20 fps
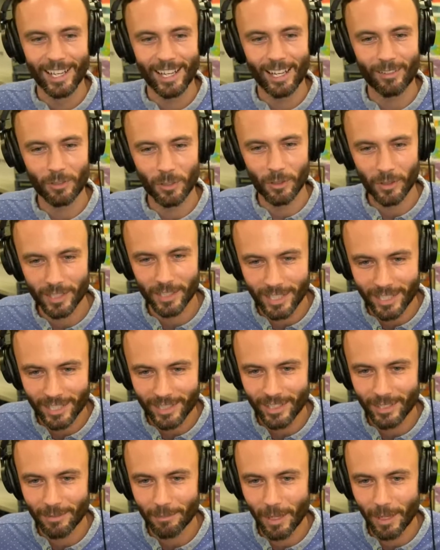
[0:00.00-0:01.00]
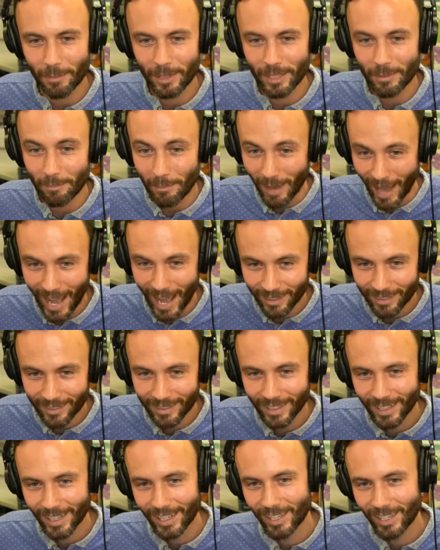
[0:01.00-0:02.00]
If you are teaching maybe
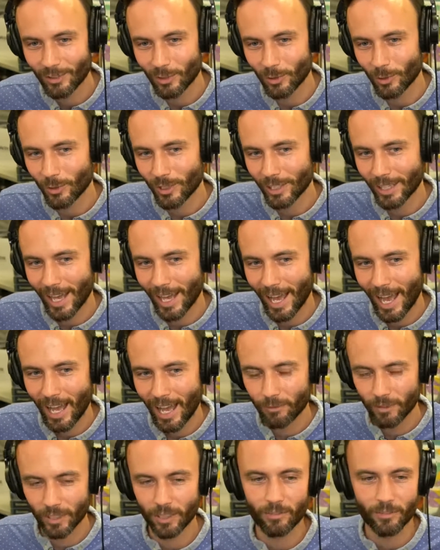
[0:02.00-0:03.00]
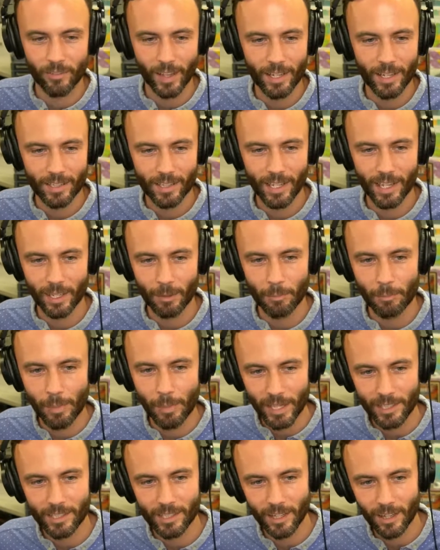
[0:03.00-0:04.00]
math, you can have an event deck
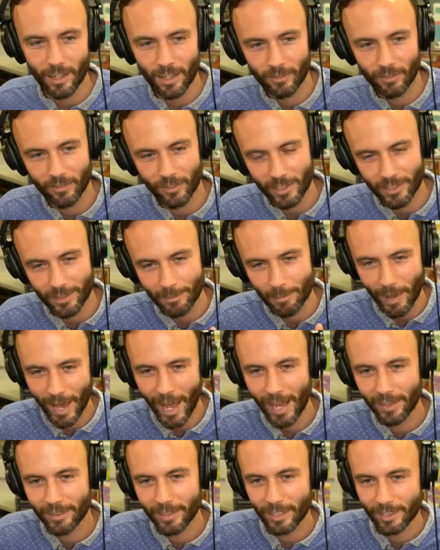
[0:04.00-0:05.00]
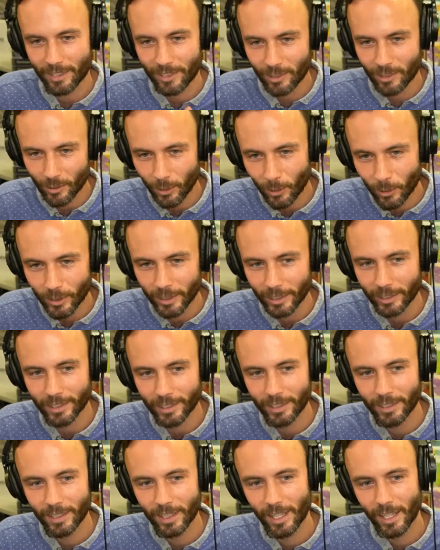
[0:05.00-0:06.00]
based off this math
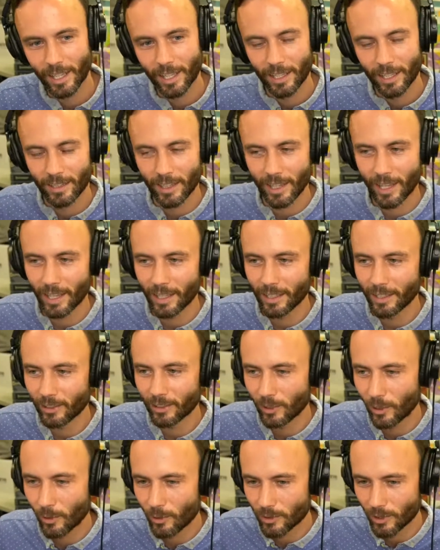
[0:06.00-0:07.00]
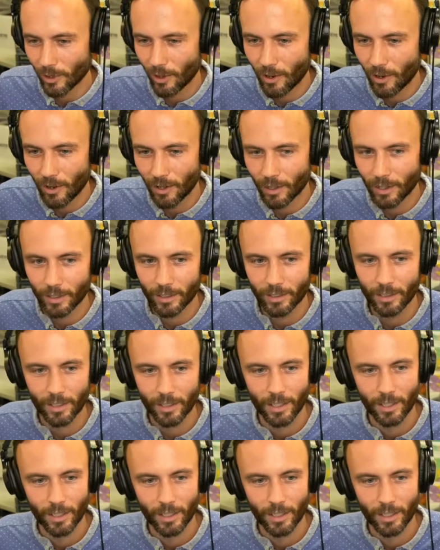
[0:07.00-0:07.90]
historian that goes on